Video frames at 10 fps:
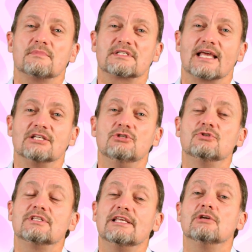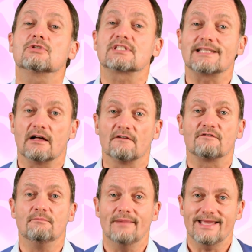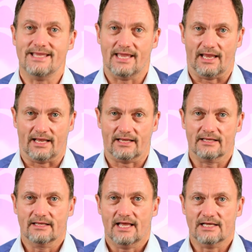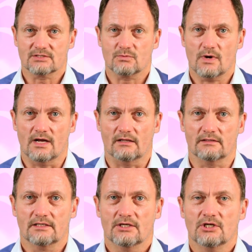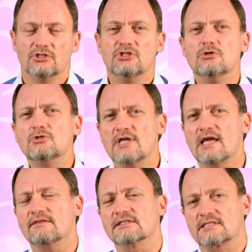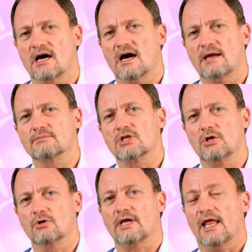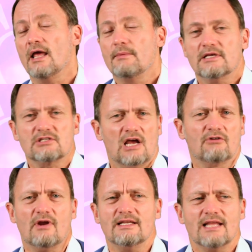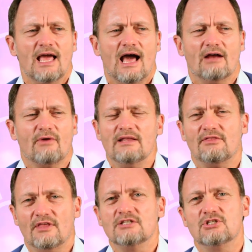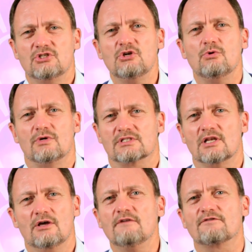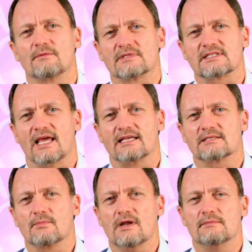mistakes you see yourself making as well? Do you take the time to look at? Because a great thing to do is to learn from mistakes, and